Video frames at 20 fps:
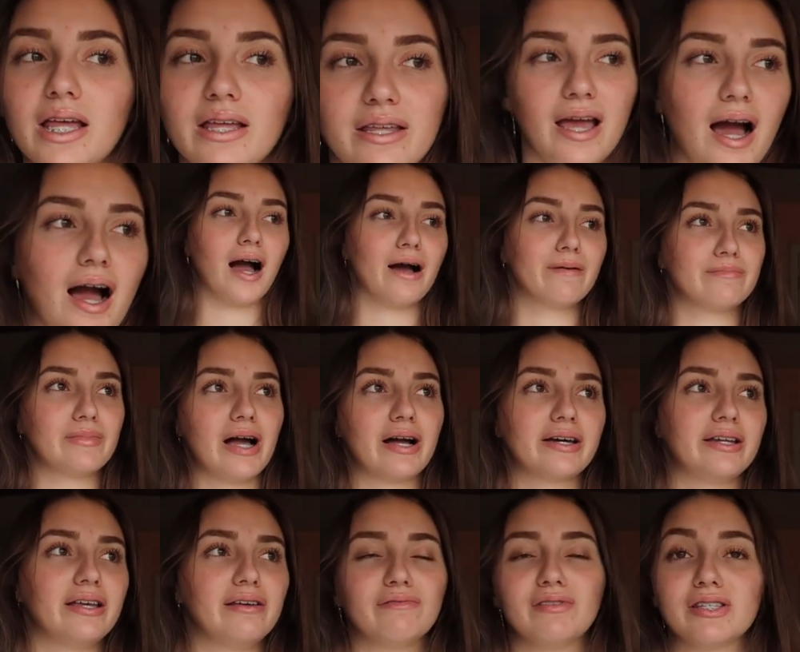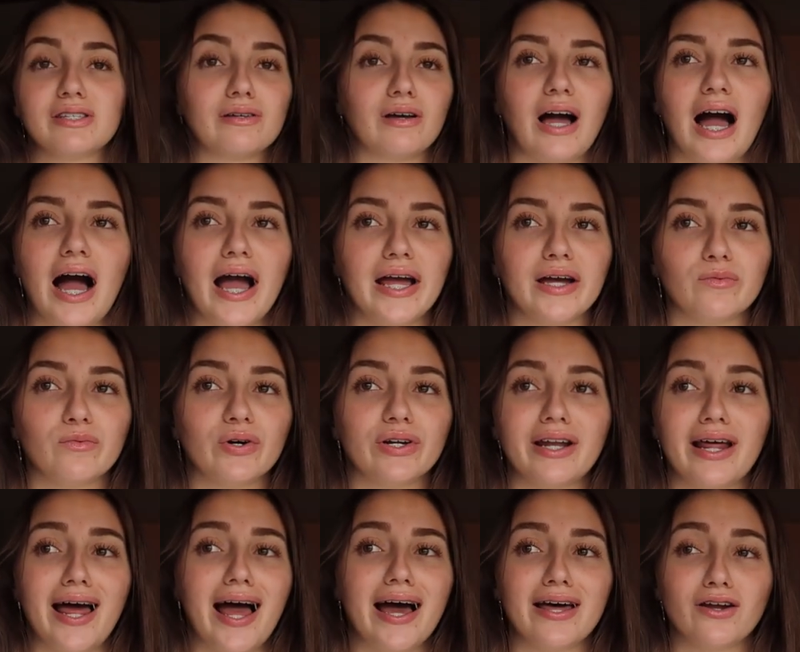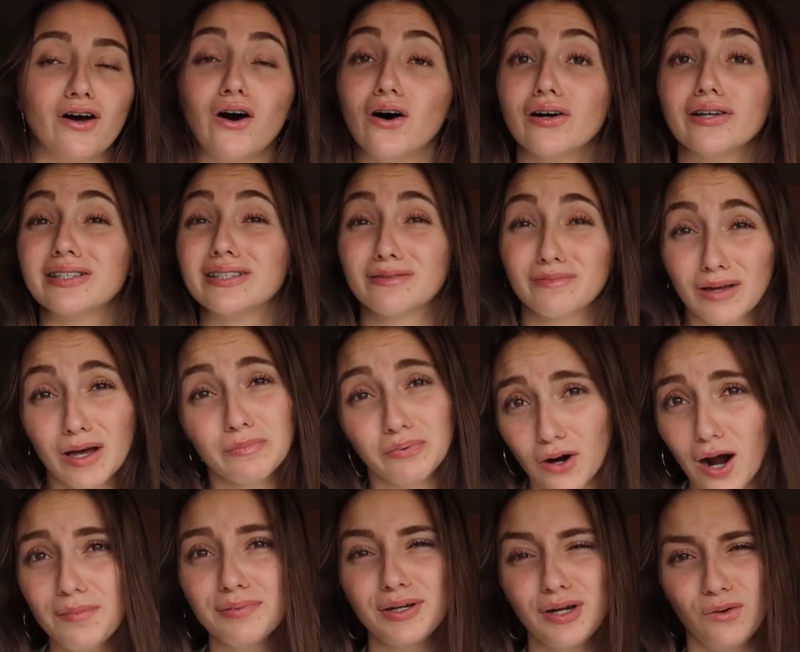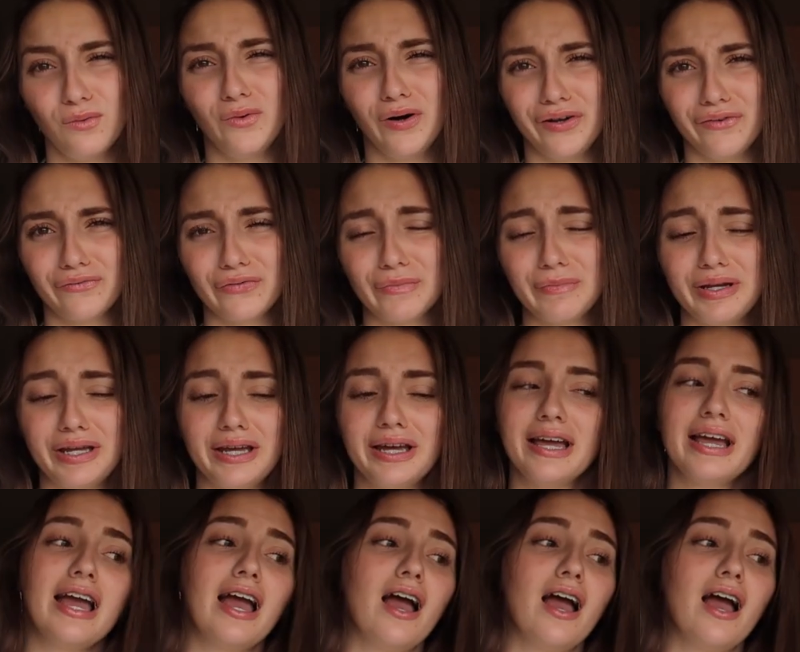yeah, I'm not gonna give this a higher 1 at all. It's probably a 1 for me.